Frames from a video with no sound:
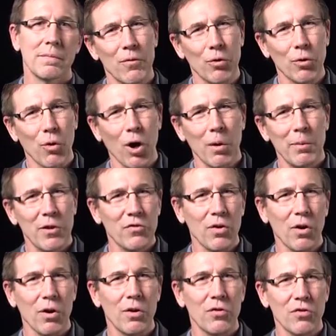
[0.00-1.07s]
The requirements
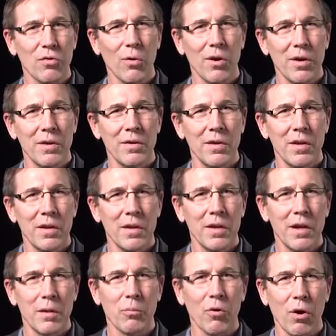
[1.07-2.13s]
are sorted
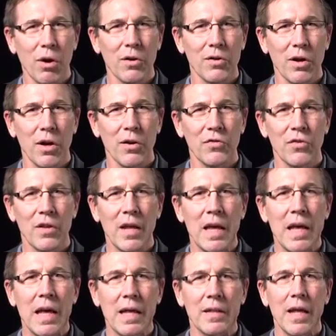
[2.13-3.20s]
and prioritized
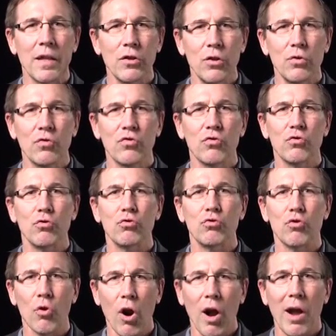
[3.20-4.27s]
and then used to
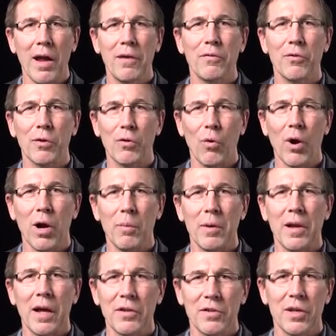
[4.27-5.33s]
drive the
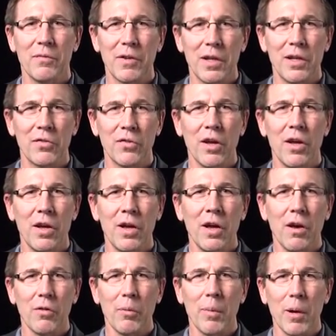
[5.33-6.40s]
requirement activities
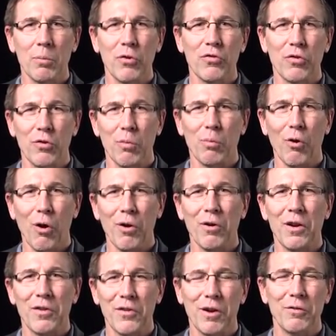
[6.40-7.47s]
of the members of the
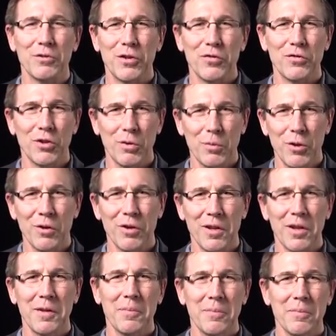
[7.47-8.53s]
broader intelligence
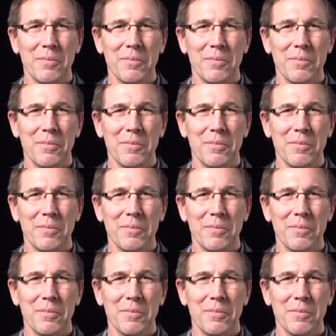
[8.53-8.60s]
community.